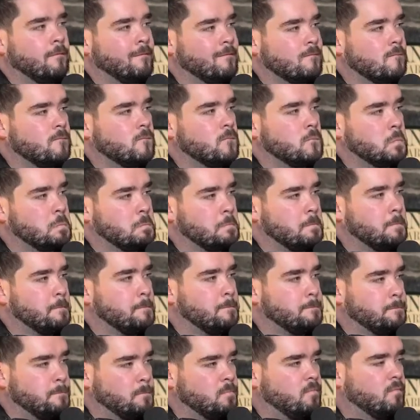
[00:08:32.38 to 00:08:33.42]

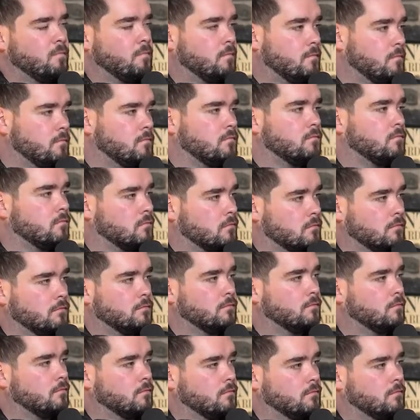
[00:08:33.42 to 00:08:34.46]

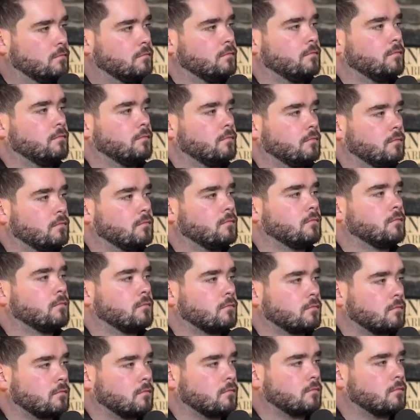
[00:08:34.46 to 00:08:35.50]

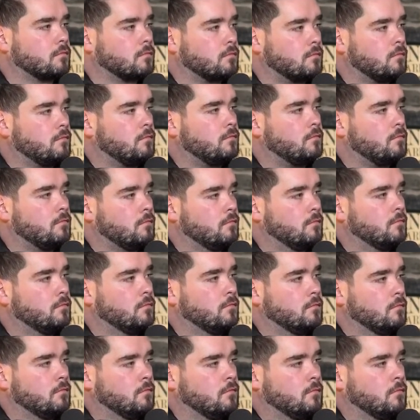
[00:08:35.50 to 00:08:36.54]

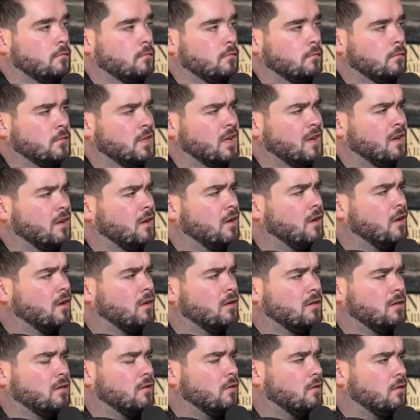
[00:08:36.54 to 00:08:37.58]

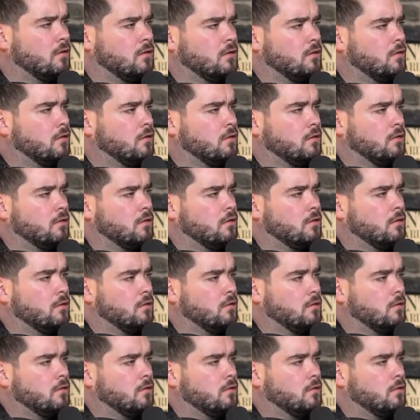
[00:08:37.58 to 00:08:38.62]
This person isn't speaking.